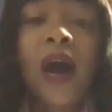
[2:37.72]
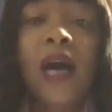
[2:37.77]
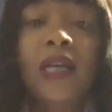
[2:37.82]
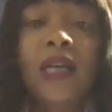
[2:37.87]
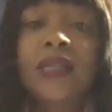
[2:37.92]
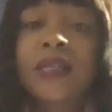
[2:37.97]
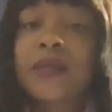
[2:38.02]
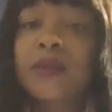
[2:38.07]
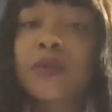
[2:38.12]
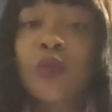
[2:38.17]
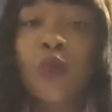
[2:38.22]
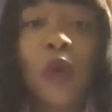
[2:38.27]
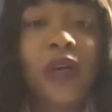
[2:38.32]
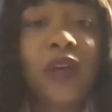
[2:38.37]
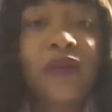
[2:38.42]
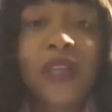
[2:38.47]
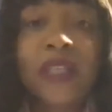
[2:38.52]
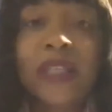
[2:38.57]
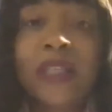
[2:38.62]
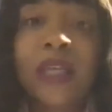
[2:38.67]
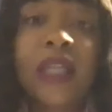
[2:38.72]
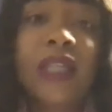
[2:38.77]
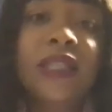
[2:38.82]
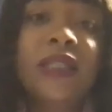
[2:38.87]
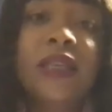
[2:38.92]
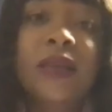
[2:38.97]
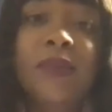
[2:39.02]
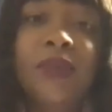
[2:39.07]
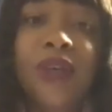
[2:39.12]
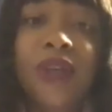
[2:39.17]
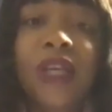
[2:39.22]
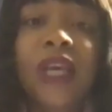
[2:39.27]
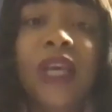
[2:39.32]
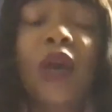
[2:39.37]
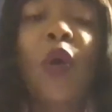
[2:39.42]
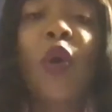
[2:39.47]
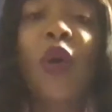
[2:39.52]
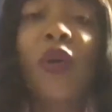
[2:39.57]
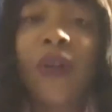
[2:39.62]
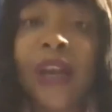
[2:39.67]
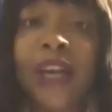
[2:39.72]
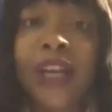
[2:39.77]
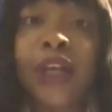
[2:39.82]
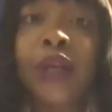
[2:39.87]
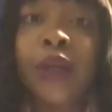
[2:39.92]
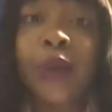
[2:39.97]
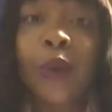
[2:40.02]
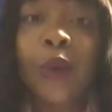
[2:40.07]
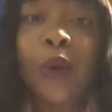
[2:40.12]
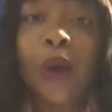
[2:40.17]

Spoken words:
One of the tenants in the building already knew